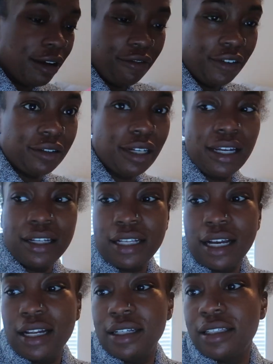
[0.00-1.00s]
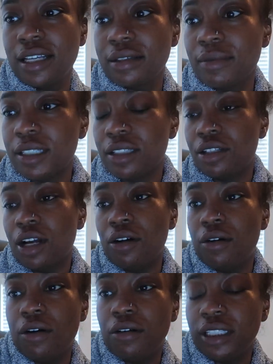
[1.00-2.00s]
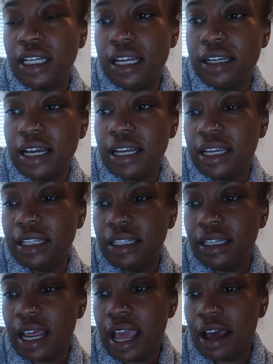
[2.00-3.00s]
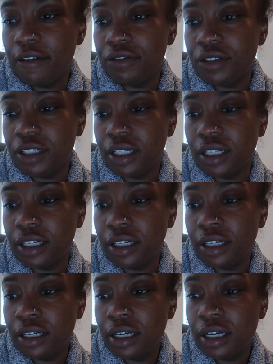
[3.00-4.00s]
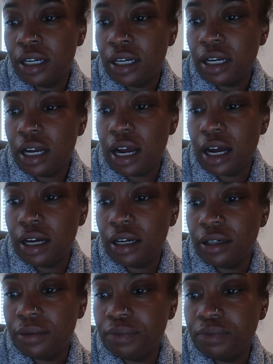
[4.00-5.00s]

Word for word: my phone at? Cause I got a text message. Oh, only at night and then after, um,